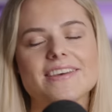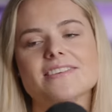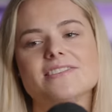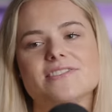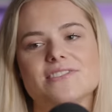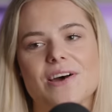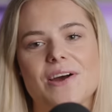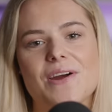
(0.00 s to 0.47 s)

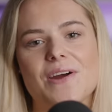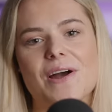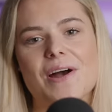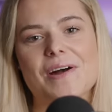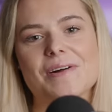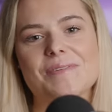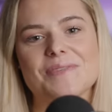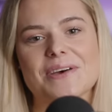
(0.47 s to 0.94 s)
So
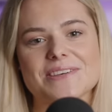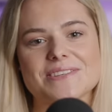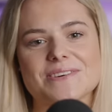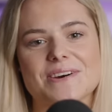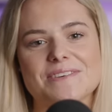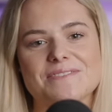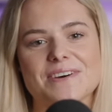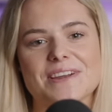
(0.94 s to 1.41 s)
that's
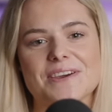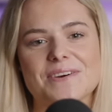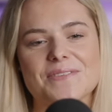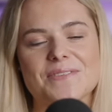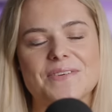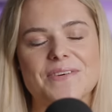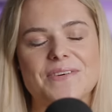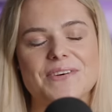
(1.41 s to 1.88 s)
quite funny
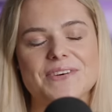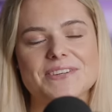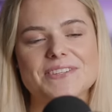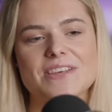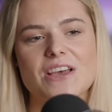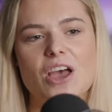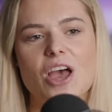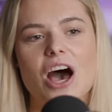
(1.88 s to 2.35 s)
on
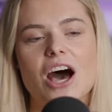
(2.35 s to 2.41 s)
walks.